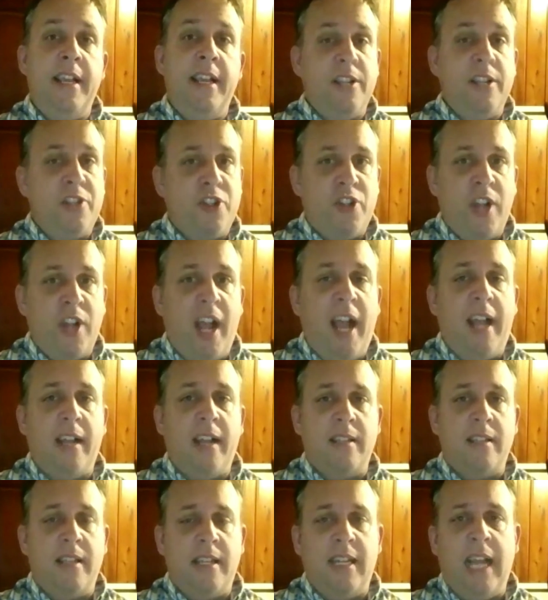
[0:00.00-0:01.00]
his
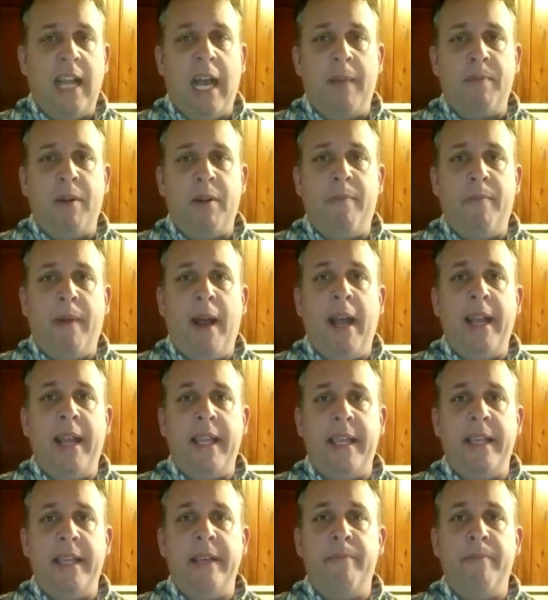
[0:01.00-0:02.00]
child, adopted by
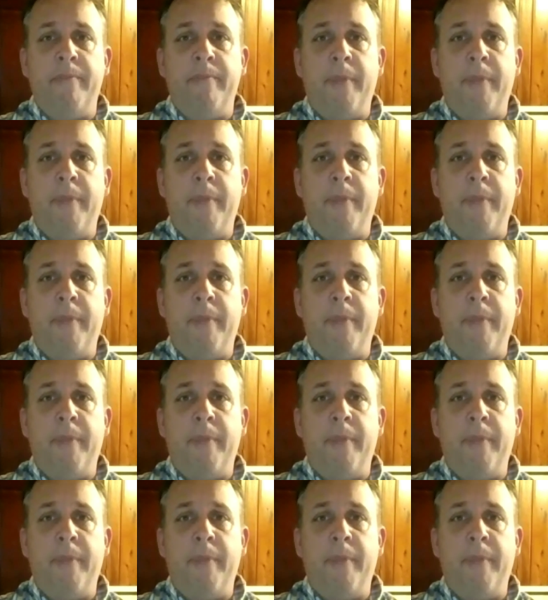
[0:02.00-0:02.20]
him.